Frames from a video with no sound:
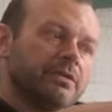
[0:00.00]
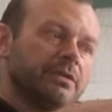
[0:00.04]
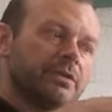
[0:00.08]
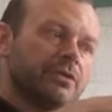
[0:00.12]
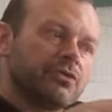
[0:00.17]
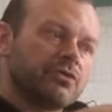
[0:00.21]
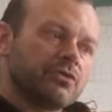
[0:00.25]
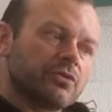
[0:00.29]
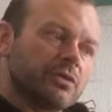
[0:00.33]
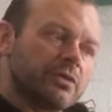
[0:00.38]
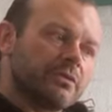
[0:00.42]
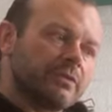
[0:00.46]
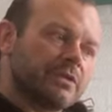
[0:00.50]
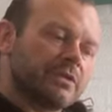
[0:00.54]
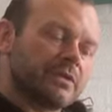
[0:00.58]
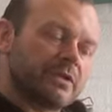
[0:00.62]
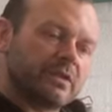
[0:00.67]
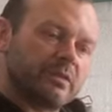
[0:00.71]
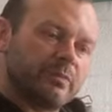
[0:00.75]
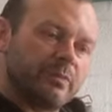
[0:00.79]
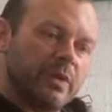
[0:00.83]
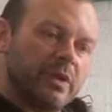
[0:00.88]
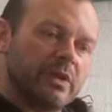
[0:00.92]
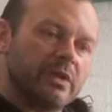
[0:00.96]
the driver's
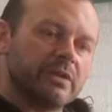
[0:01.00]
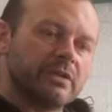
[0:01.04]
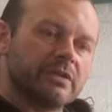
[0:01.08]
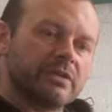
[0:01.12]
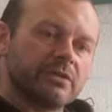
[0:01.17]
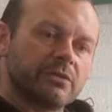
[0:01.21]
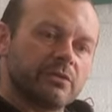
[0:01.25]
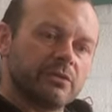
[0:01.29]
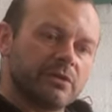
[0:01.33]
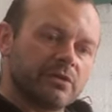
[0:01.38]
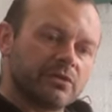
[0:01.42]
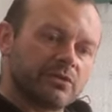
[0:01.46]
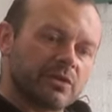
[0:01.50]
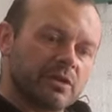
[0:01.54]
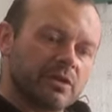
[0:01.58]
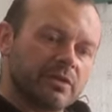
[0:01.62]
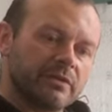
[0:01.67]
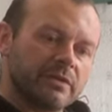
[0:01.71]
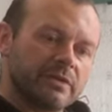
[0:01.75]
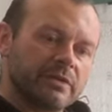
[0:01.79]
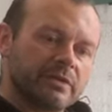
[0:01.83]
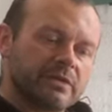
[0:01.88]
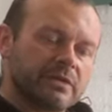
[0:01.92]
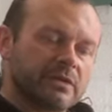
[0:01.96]
experience or the
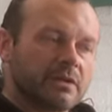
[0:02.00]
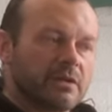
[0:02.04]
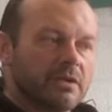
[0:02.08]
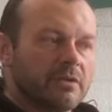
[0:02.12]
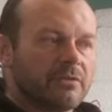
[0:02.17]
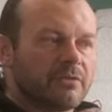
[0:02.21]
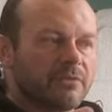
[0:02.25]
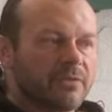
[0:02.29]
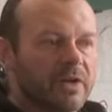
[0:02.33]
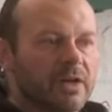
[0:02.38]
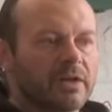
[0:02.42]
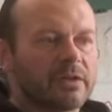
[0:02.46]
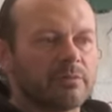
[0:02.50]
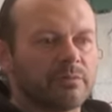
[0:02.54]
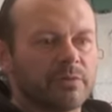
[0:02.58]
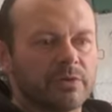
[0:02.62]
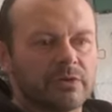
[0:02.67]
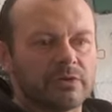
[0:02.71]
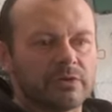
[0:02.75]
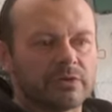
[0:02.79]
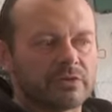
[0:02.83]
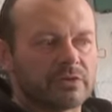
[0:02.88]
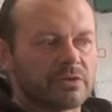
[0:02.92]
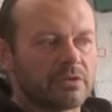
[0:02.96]
driver's fun
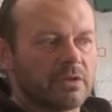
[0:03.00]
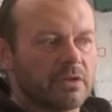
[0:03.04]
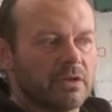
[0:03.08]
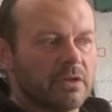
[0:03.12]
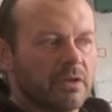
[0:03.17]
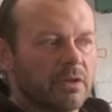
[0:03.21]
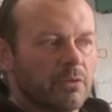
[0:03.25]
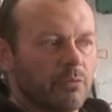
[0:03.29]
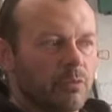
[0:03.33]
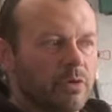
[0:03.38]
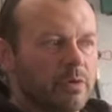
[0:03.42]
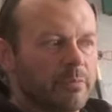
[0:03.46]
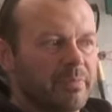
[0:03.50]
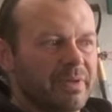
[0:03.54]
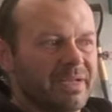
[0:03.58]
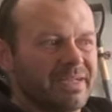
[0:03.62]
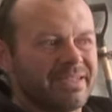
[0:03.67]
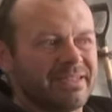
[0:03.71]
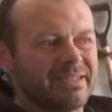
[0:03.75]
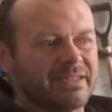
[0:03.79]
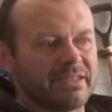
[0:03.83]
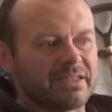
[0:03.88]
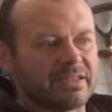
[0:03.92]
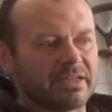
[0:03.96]
because we're
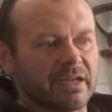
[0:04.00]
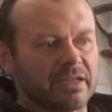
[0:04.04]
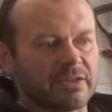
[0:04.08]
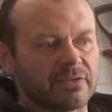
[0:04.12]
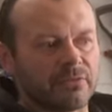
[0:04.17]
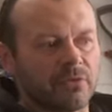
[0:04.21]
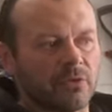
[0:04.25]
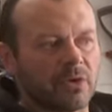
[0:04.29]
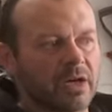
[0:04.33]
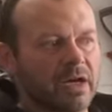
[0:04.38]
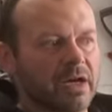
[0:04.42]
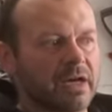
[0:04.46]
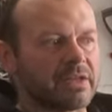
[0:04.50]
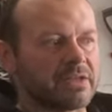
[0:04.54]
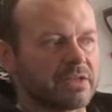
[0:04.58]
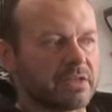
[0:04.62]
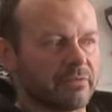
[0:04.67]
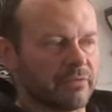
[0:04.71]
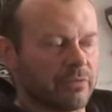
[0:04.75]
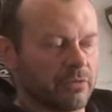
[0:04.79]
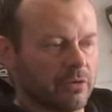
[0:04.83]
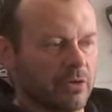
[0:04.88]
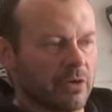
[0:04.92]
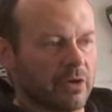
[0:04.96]
building these cars for us
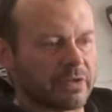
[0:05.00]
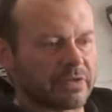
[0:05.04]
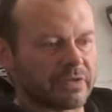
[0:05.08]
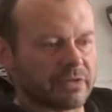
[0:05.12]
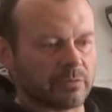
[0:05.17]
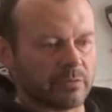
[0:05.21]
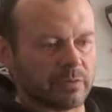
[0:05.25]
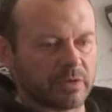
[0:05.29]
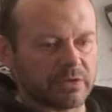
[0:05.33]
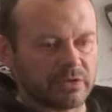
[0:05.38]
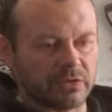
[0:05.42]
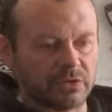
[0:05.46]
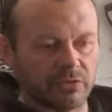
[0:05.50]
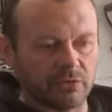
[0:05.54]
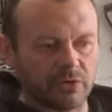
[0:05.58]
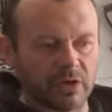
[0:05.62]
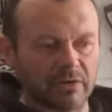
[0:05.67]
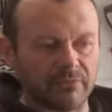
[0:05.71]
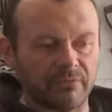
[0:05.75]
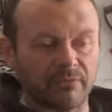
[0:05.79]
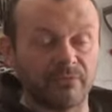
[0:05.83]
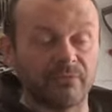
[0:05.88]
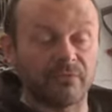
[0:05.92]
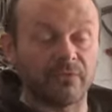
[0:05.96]
and for customers to
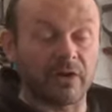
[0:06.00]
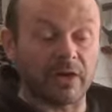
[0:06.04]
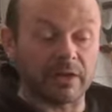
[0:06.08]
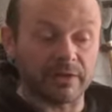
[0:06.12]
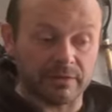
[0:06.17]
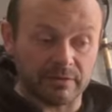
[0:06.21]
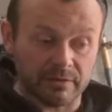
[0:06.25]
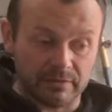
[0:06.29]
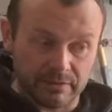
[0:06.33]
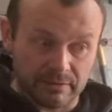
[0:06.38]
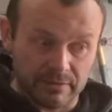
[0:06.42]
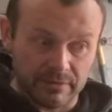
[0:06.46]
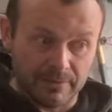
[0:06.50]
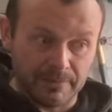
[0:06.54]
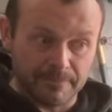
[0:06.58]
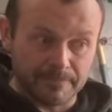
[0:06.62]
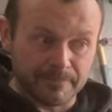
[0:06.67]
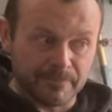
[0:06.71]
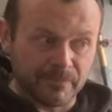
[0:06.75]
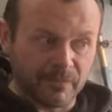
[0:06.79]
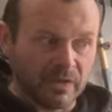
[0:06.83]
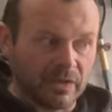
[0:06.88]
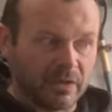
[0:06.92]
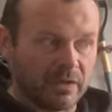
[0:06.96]
have fun.
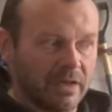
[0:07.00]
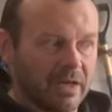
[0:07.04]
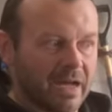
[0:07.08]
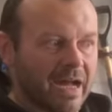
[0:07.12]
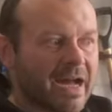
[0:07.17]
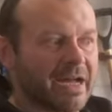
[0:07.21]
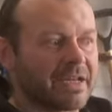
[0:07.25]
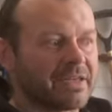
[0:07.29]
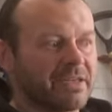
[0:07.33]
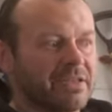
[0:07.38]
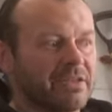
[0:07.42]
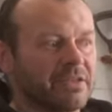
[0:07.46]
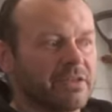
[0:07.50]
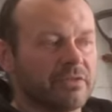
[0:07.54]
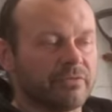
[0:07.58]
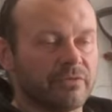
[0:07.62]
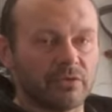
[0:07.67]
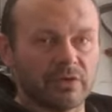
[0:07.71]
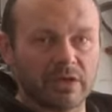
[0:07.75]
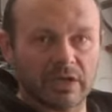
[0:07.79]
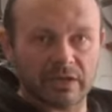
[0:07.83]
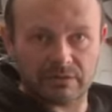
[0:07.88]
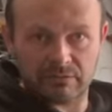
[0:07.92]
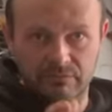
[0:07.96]
I can give
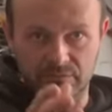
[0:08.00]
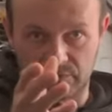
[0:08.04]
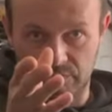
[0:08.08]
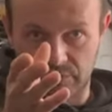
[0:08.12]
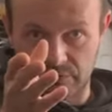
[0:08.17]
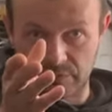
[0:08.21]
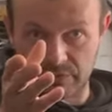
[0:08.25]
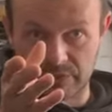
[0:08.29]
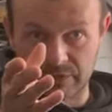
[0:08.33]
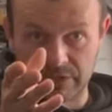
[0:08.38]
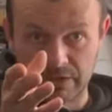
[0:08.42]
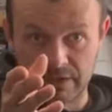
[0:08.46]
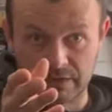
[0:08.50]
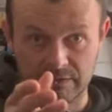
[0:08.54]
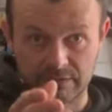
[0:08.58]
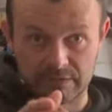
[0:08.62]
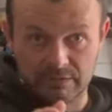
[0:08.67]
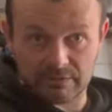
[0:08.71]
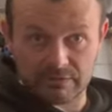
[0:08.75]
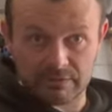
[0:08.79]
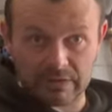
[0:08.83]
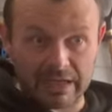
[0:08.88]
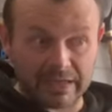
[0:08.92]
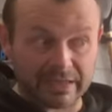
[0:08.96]
you like you said,
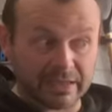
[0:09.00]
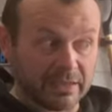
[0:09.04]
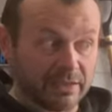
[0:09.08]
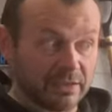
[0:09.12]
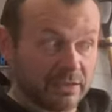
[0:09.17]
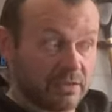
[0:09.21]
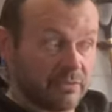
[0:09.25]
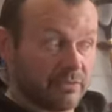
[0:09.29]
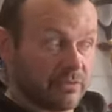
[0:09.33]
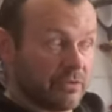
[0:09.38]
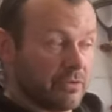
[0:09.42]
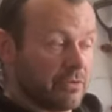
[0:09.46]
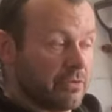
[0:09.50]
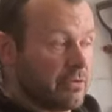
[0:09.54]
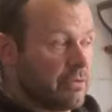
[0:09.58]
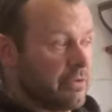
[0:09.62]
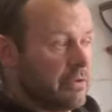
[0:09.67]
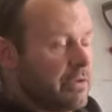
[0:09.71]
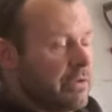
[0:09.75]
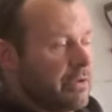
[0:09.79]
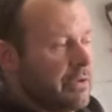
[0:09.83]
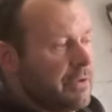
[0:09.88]
I can give you